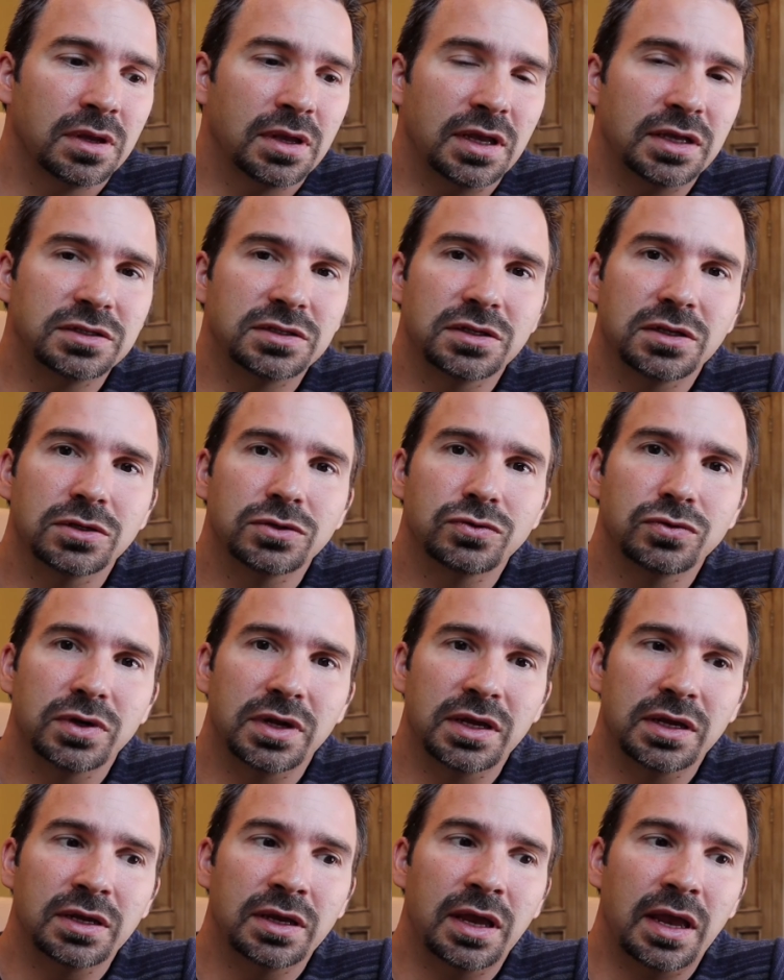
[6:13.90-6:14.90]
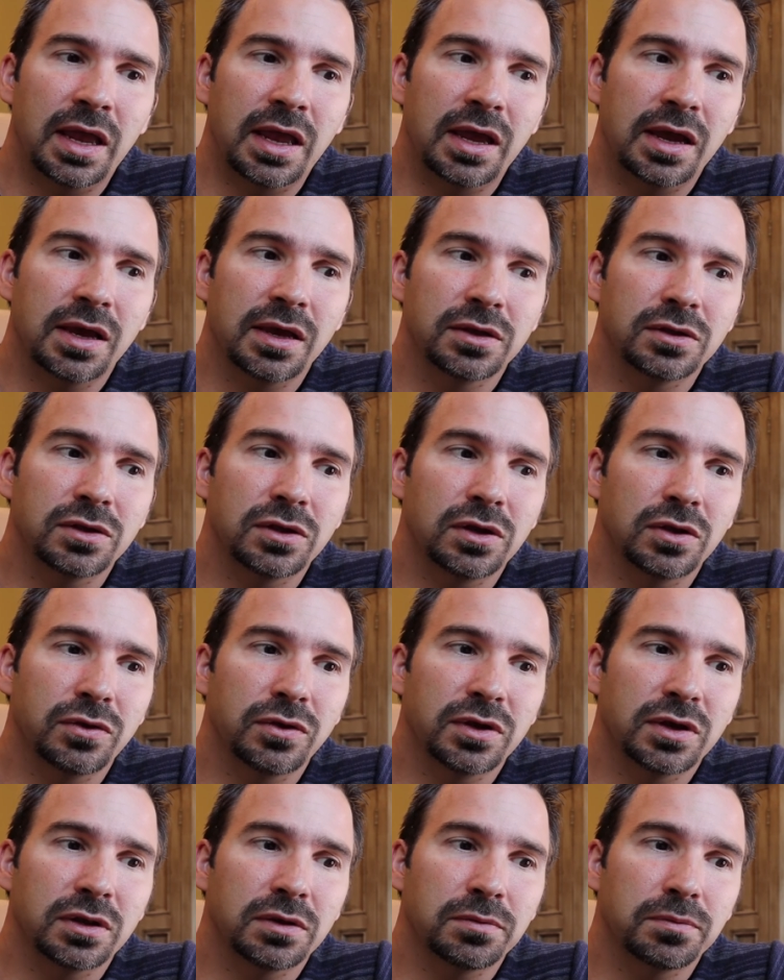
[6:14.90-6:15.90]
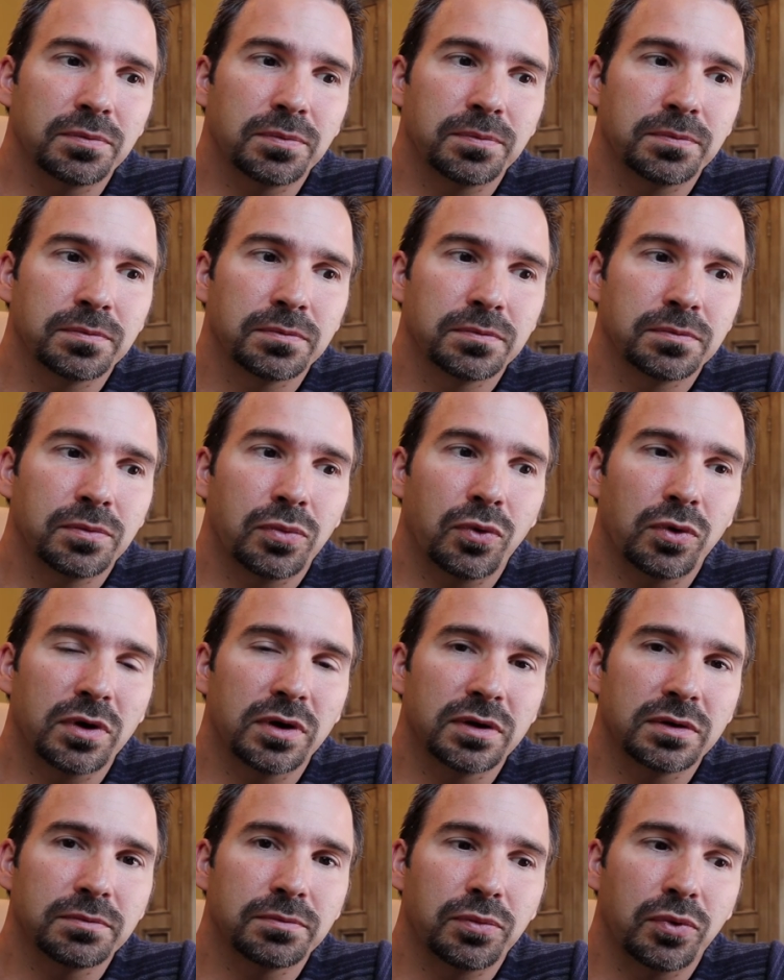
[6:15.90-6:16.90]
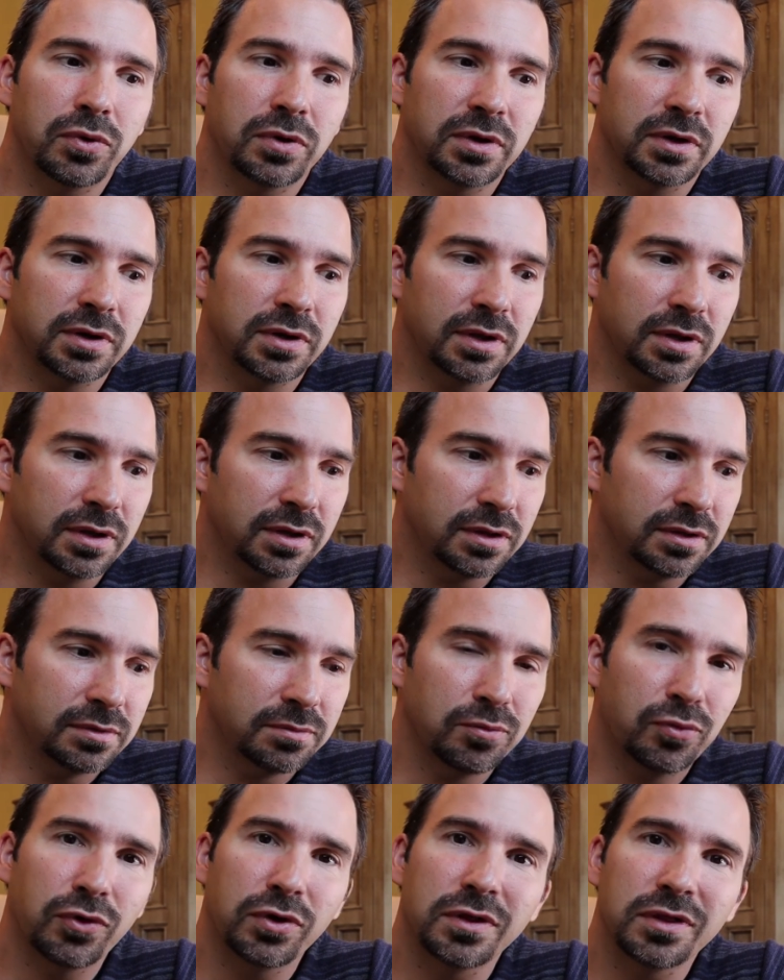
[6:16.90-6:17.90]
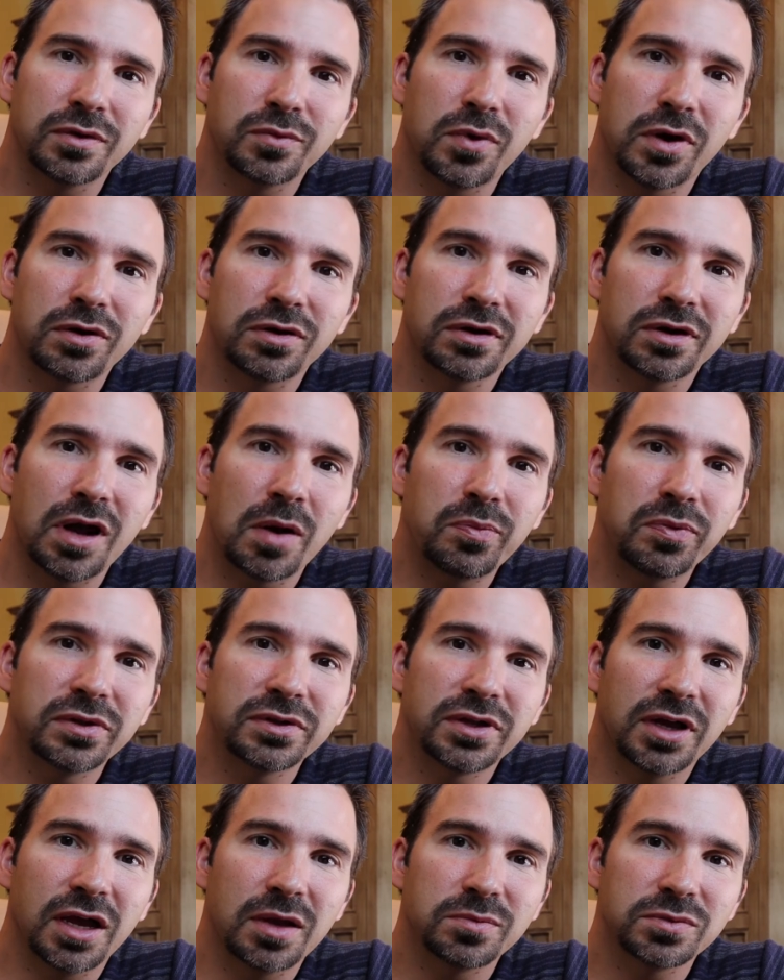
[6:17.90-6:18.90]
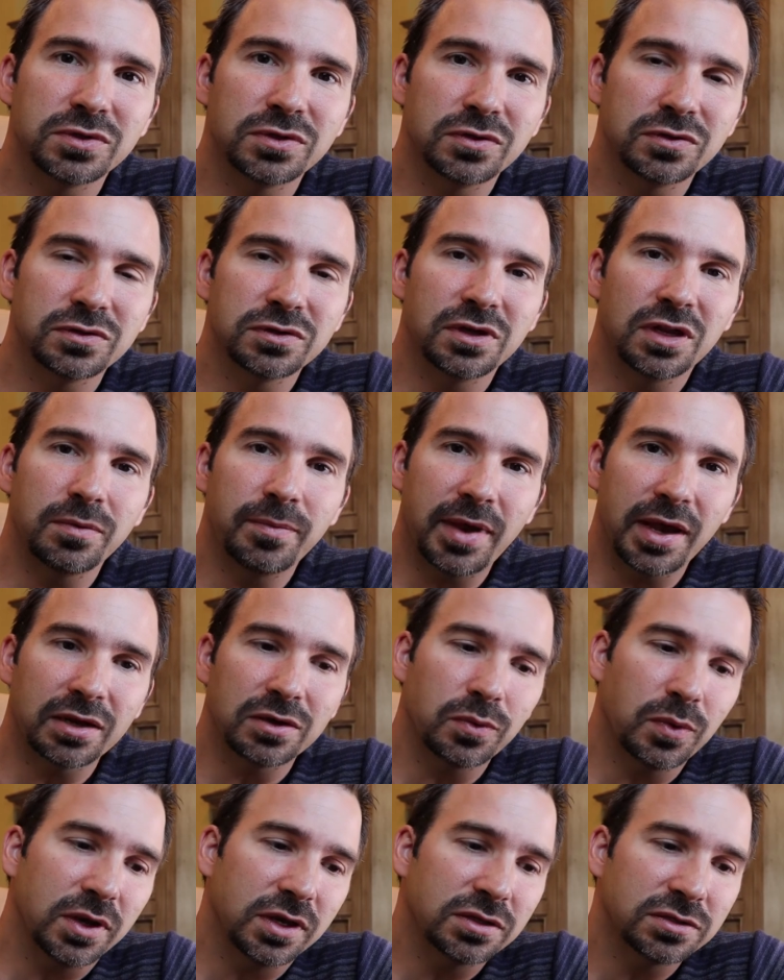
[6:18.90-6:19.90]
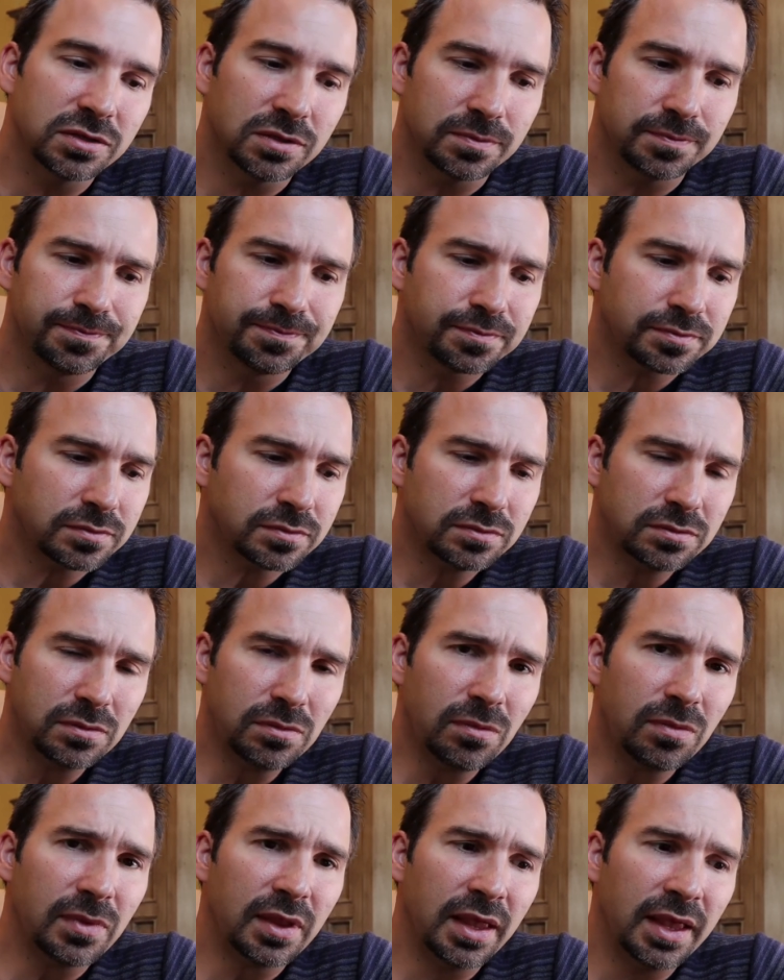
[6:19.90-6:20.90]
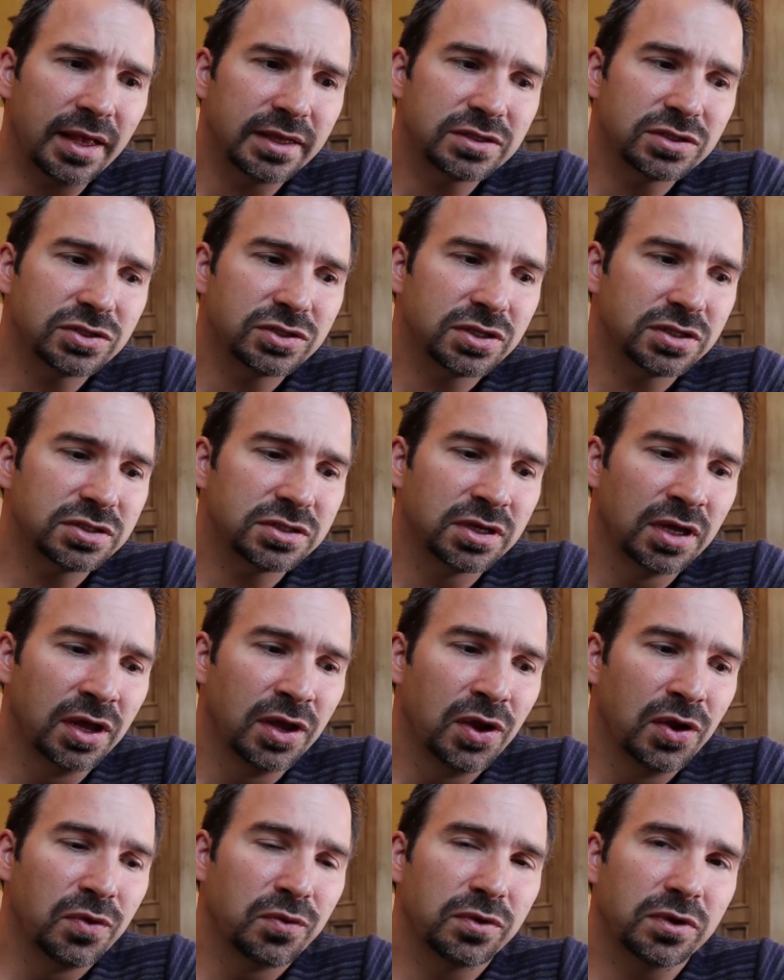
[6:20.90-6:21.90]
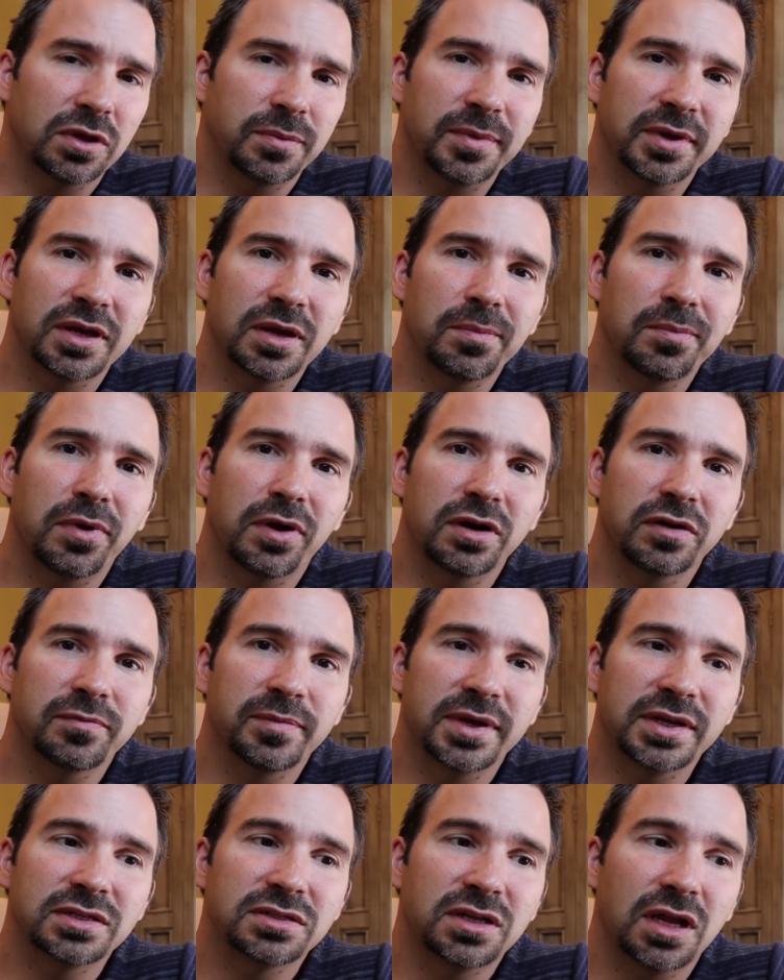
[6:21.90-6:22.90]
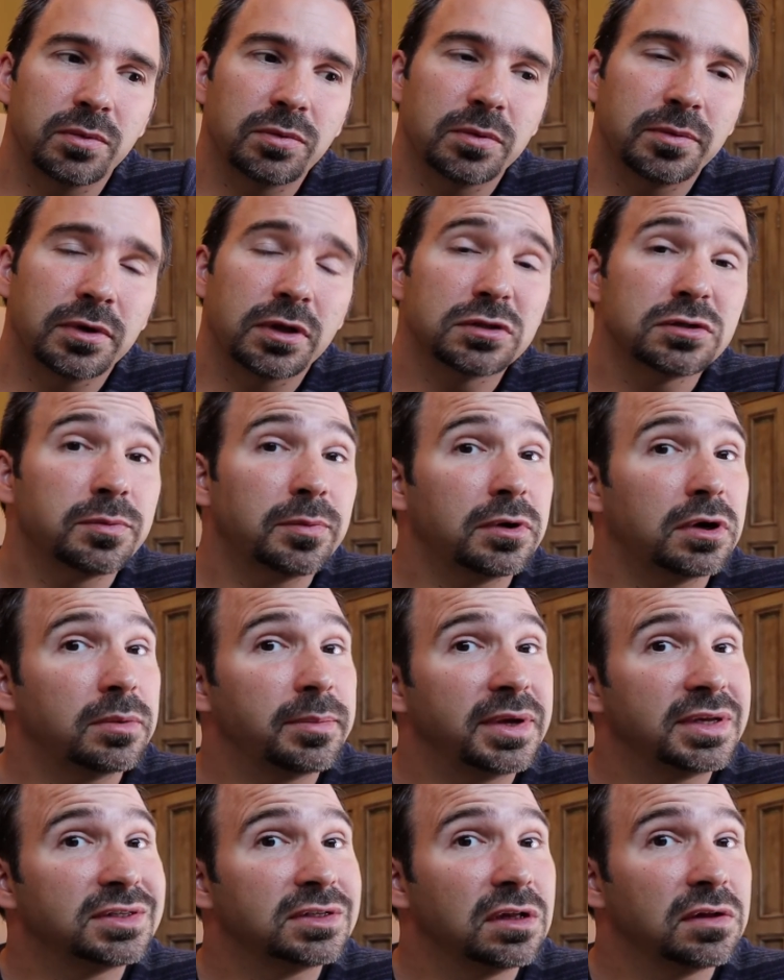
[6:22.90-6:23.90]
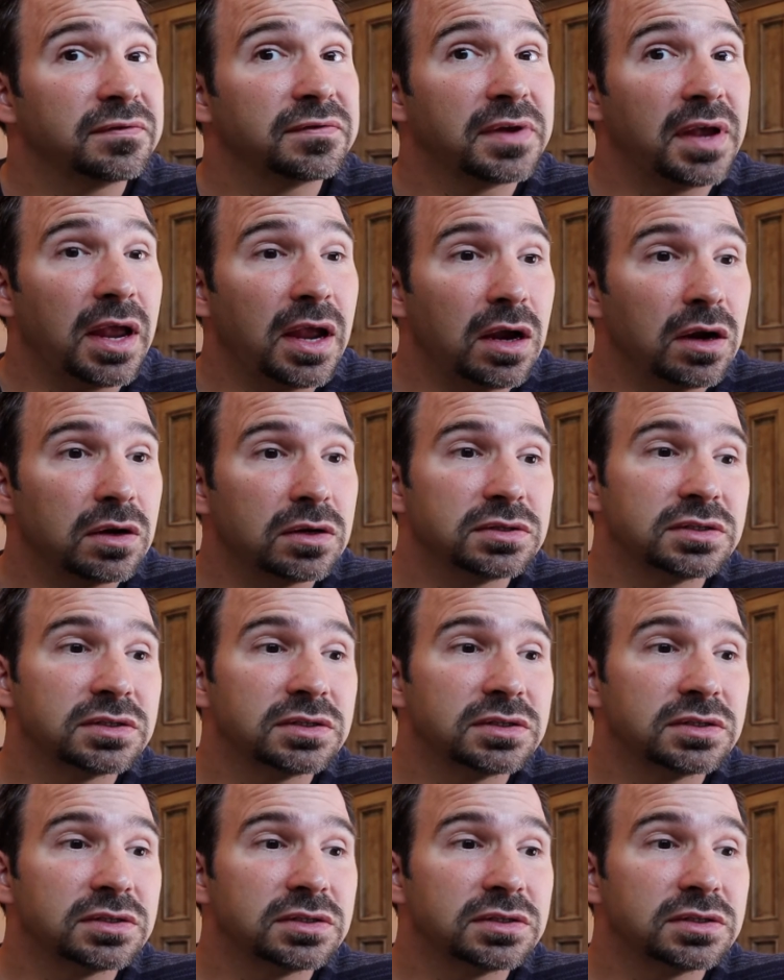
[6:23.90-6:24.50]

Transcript: easy to drink, and you know you can pour it pour in uh, boiling water a couple of times and use the tea bag twice, and it's just really become part of my stable, but also part of my self care.